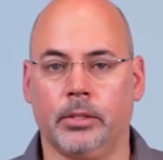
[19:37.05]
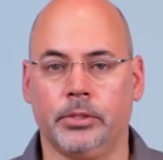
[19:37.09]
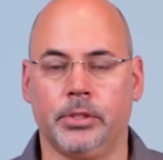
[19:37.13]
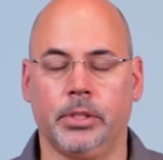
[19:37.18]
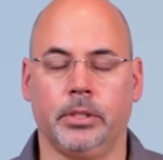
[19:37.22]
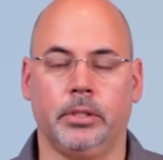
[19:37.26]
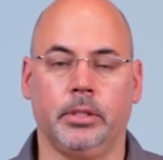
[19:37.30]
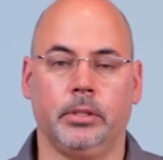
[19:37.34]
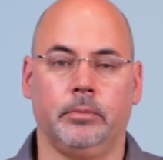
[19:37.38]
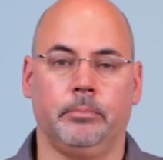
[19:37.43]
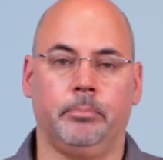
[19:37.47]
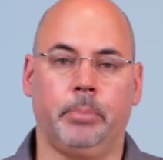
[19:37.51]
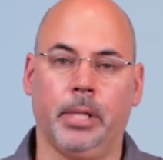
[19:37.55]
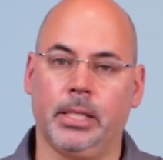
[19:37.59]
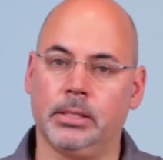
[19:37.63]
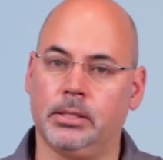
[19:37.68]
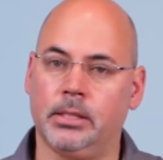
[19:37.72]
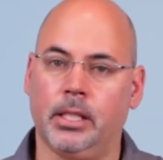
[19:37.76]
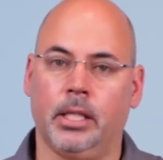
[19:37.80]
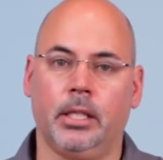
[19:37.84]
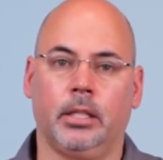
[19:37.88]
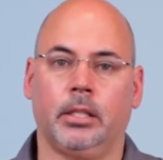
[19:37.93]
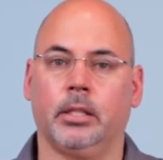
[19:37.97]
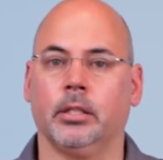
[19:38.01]
you to
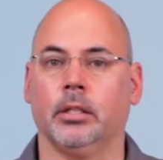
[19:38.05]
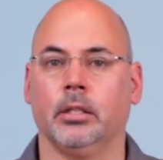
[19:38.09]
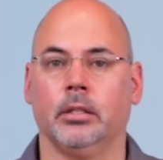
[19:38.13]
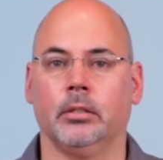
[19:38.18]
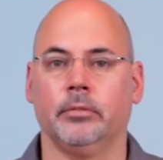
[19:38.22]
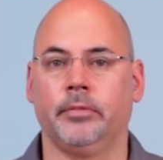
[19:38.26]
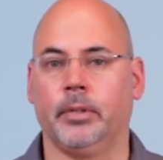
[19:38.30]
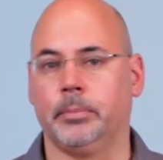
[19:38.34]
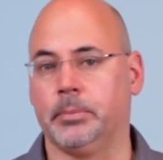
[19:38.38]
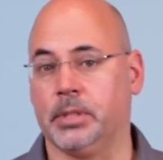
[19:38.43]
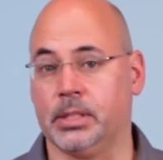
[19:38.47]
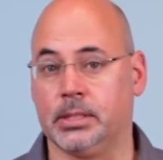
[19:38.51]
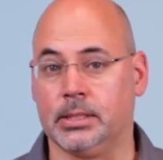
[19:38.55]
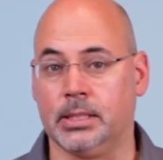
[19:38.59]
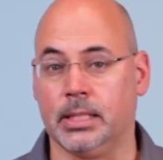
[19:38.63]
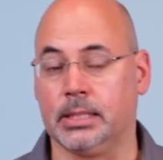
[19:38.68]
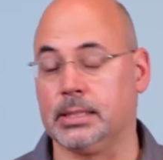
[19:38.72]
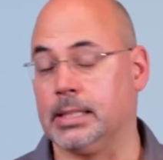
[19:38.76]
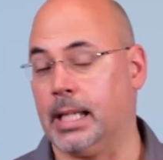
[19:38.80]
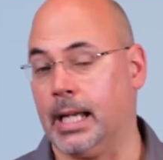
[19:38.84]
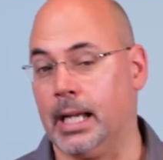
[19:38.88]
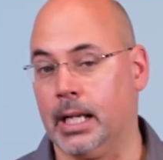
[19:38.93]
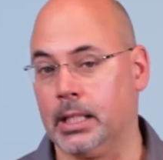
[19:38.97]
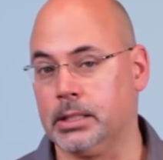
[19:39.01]
Bezier curve up to 6
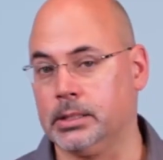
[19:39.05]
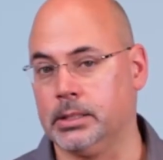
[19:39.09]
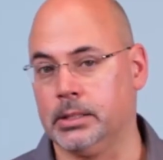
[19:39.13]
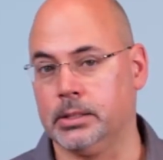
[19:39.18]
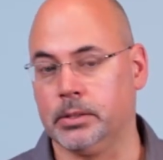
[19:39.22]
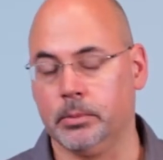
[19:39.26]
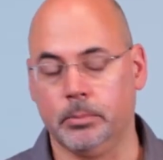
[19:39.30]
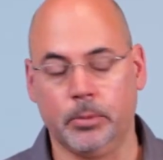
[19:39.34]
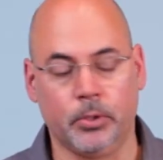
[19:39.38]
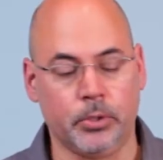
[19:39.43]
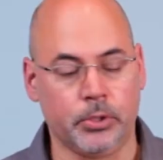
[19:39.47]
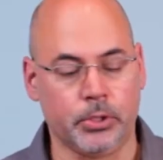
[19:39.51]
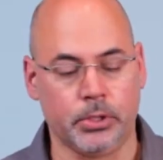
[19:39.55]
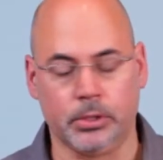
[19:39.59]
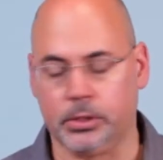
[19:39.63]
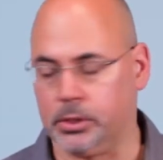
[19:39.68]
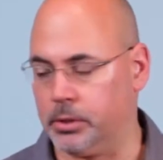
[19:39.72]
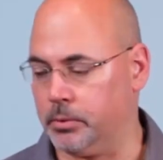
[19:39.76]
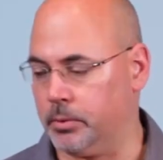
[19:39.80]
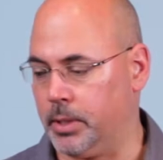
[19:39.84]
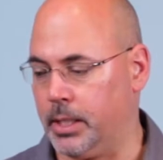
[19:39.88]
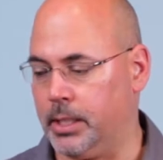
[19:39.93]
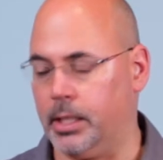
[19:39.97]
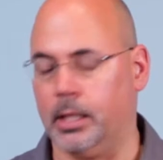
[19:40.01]
axes of motion. So
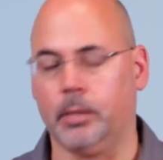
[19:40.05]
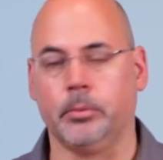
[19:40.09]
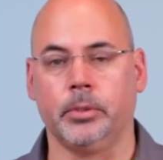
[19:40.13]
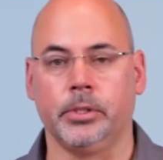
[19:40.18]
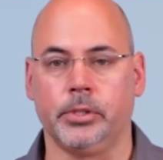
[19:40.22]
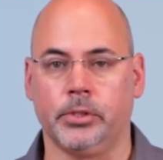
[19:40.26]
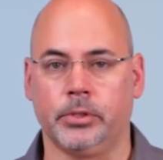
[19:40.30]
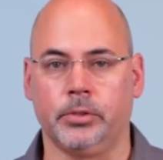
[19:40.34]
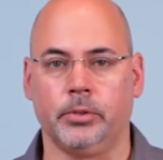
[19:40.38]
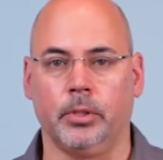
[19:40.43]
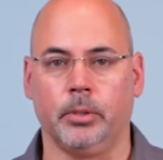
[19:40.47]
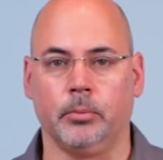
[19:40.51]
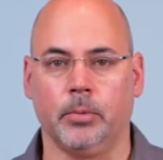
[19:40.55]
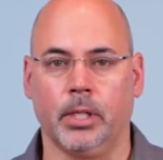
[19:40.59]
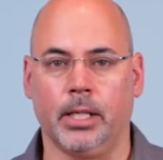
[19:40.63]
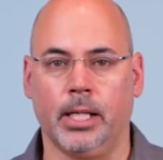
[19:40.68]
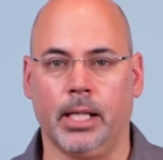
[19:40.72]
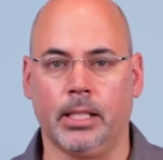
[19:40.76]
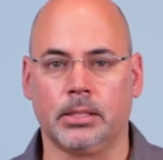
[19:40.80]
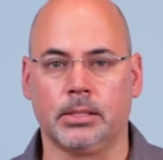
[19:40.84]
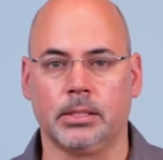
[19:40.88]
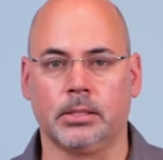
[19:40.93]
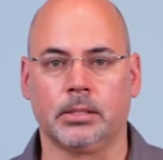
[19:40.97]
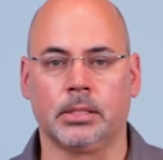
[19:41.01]
right now we're just doing 1
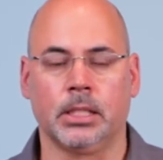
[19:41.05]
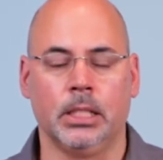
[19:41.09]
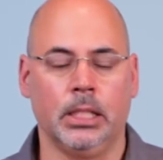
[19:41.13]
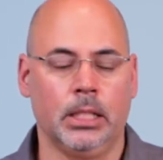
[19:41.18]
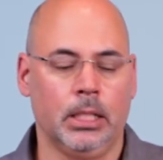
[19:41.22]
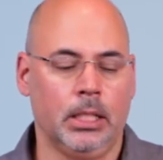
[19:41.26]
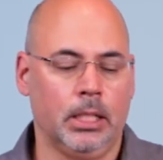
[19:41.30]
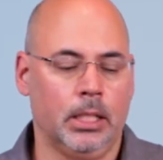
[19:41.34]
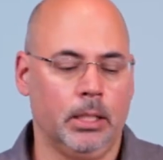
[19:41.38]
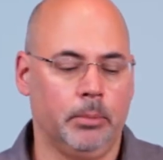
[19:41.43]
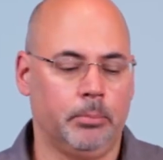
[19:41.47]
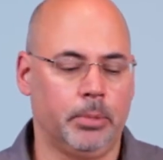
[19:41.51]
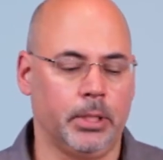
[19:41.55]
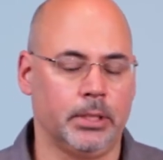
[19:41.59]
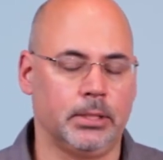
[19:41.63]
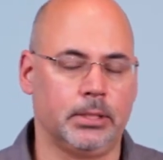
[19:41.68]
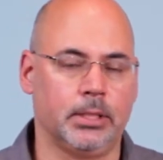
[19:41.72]
axis, but